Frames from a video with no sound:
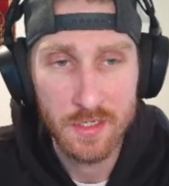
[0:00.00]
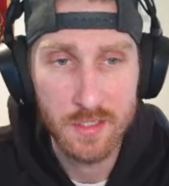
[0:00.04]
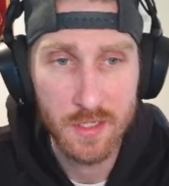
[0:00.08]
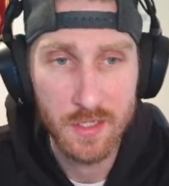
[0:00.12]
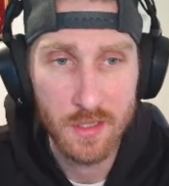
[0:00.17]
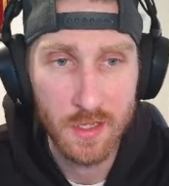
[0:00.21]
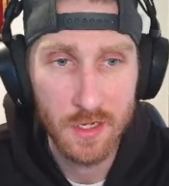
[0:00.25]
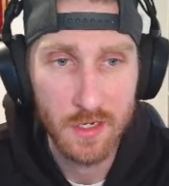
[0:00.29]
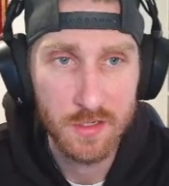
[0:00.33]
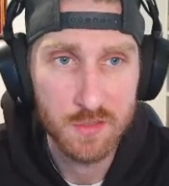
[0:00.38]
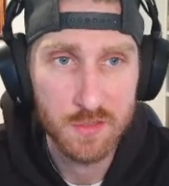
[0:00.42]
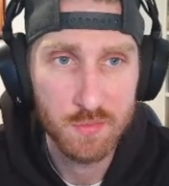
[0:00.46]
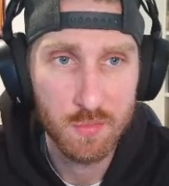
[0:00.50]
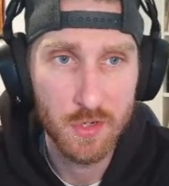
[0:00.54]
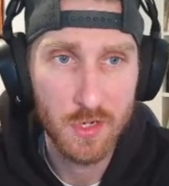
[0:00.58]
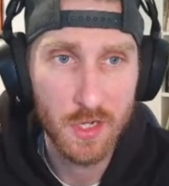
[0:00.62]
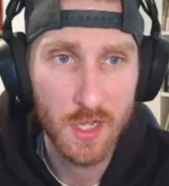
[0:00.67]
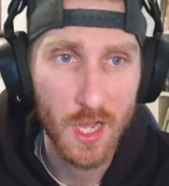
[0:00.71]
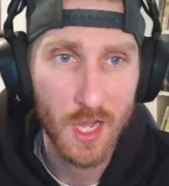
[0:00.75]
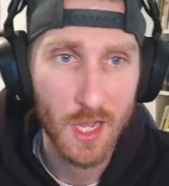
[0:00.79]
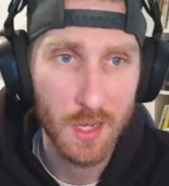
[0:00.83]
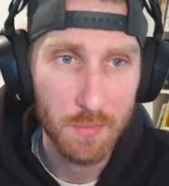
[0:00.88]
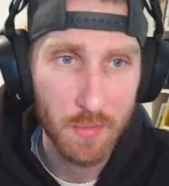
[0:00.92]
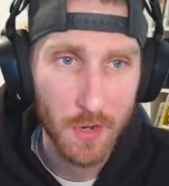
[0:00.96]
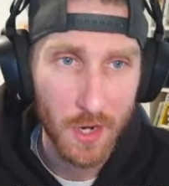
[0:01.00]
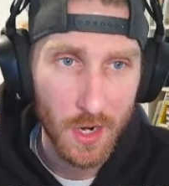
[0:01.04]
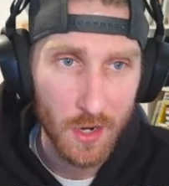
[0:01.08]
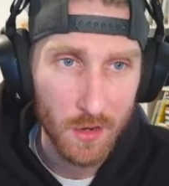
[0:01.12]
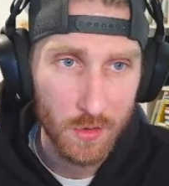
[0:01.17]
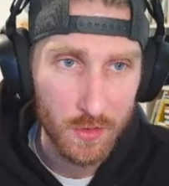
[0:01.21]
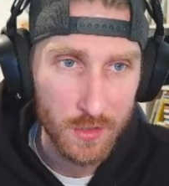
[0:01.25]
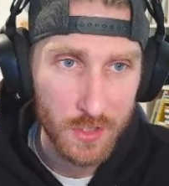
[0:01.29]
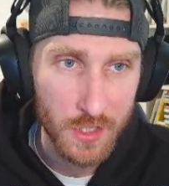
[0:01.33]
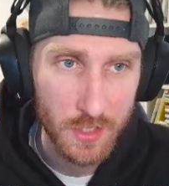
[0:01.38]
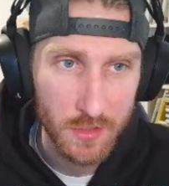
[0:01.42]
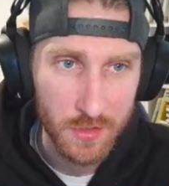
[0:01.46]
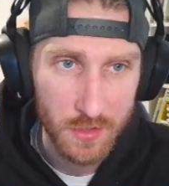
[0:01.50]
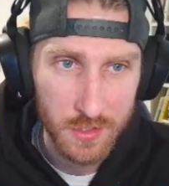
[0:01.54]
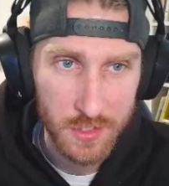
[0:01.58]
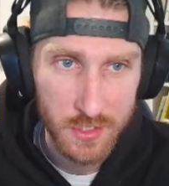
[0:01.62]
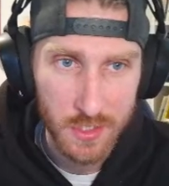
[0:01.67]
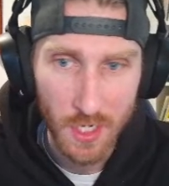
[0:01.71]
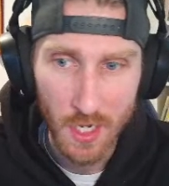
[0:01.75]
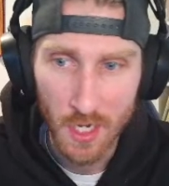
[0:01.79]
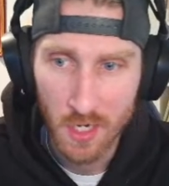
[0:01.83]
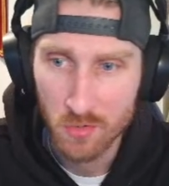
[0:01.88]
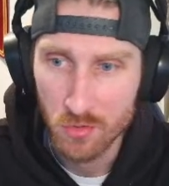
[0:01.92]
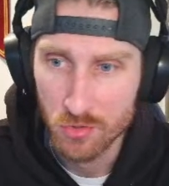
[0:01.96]
to think is pretty high powered, getting the
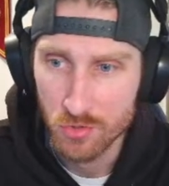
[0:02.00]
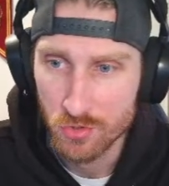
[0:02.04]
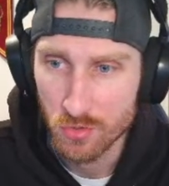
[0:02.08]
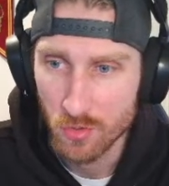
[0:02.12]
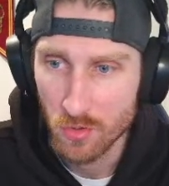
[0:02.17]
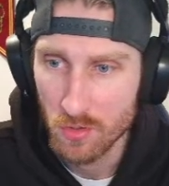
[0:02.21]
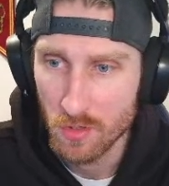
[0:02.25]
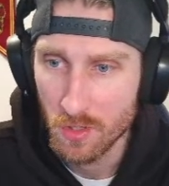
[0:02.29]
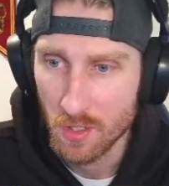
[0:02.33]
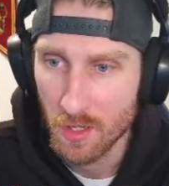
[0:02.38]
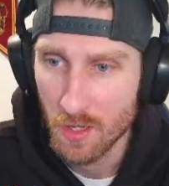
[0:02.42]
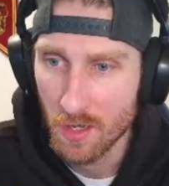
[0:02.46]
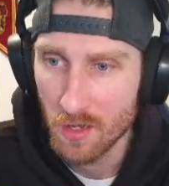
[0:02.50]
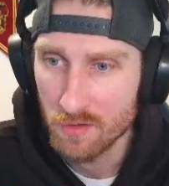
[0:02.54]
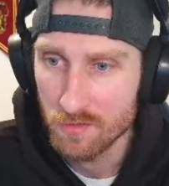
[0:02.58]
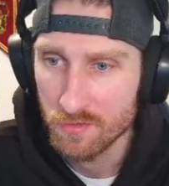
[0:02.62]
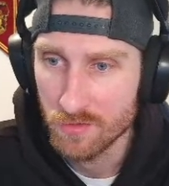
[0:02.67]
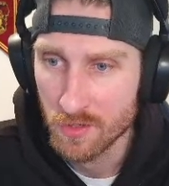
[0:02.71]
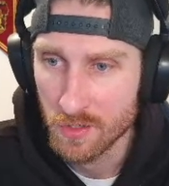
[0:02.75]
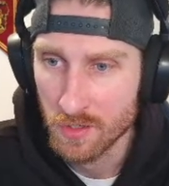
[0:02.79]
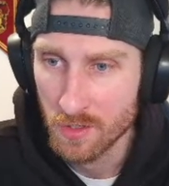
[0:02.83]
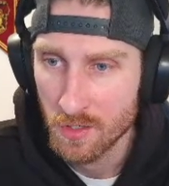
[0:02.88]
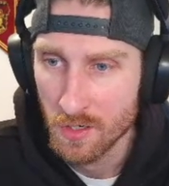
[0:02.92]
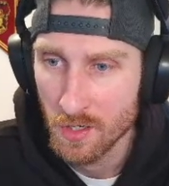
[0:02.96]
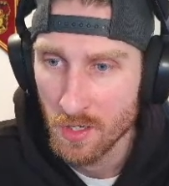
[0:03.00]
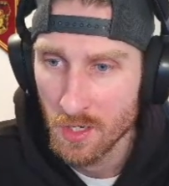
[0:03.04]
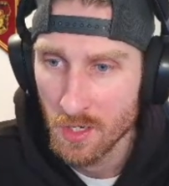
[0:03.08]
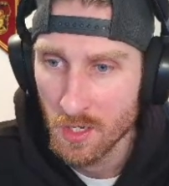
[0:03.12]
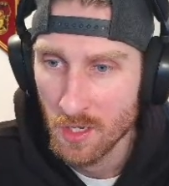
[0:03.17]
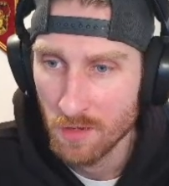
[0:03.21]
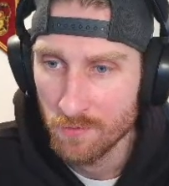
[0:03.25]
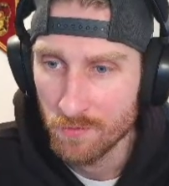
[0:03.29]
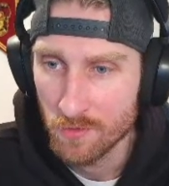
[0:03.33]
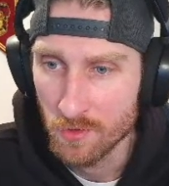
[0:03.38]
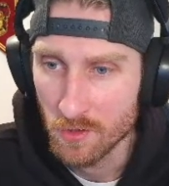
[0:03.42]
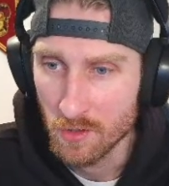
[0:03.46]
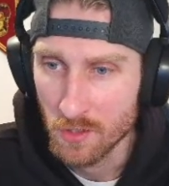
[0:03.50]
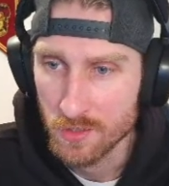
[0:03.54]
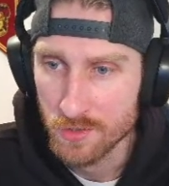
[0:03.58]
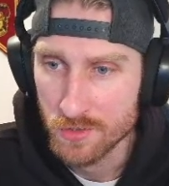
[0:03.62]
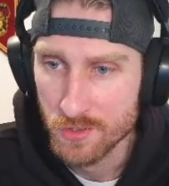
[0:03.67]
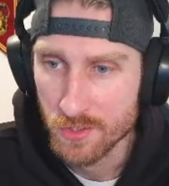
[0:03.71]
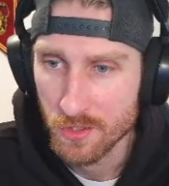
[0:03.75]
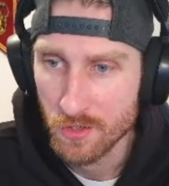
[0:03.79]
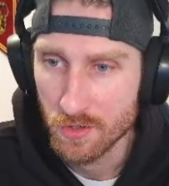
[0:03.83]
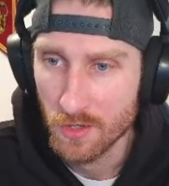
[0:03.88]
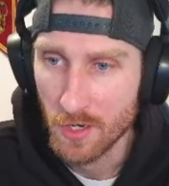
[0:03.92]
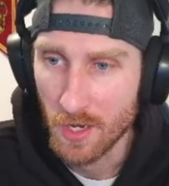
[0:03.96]
stack with Jordan Love. And if you're
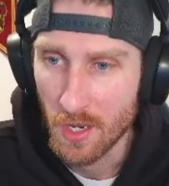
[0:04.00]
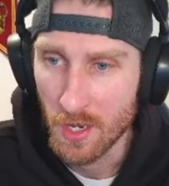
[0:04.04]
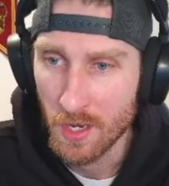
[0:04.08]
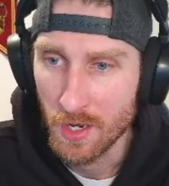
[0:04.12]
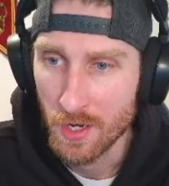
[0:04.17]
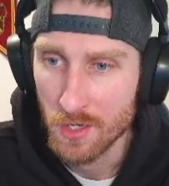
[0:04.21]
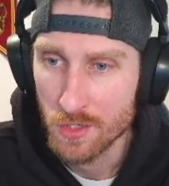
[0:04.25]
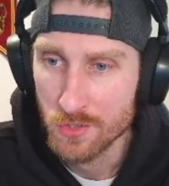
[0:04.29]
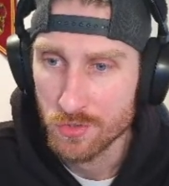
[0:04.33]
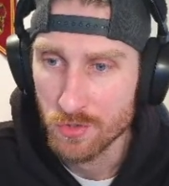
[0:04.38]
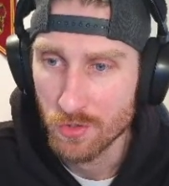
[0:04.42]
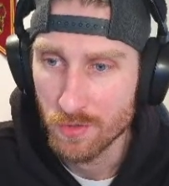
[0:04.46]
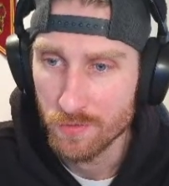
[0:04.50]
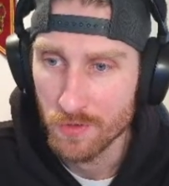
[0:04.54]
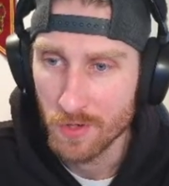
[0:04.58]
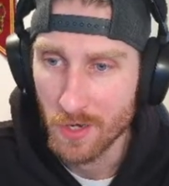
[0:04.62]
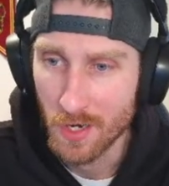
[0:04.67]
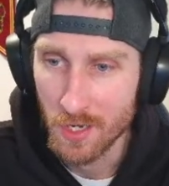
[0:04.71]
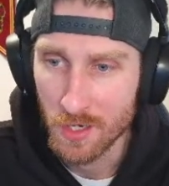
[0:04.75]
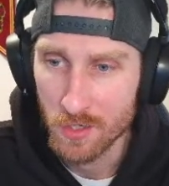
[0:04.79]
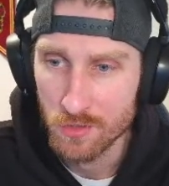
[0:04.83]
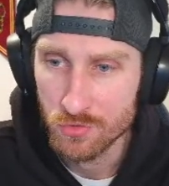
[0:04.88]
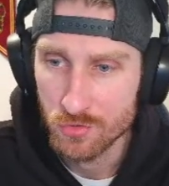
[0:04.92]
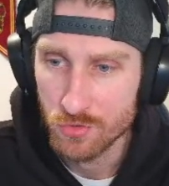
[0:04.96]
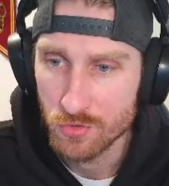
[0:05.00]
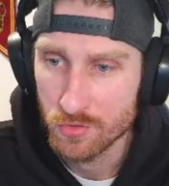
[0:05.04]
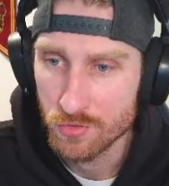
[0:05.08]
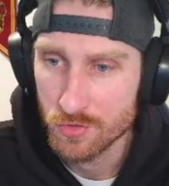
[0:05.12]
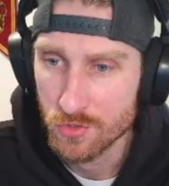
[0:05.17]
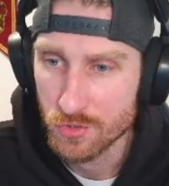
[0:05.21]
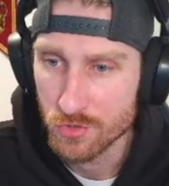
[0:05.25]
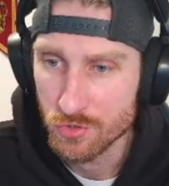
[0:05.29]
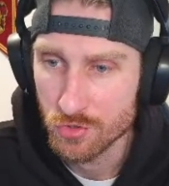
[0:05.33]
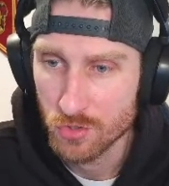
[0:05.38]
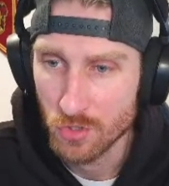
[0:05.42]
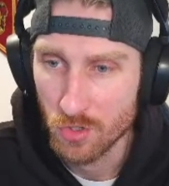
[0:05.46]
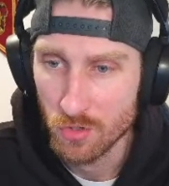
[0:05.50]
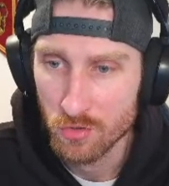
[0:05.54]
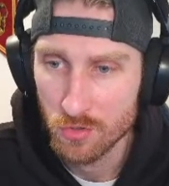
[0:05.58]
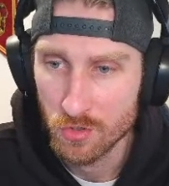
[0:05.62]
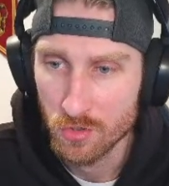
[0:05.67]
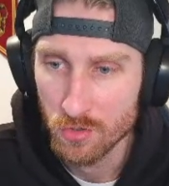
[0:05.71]
considering age over Andrews and Njoku,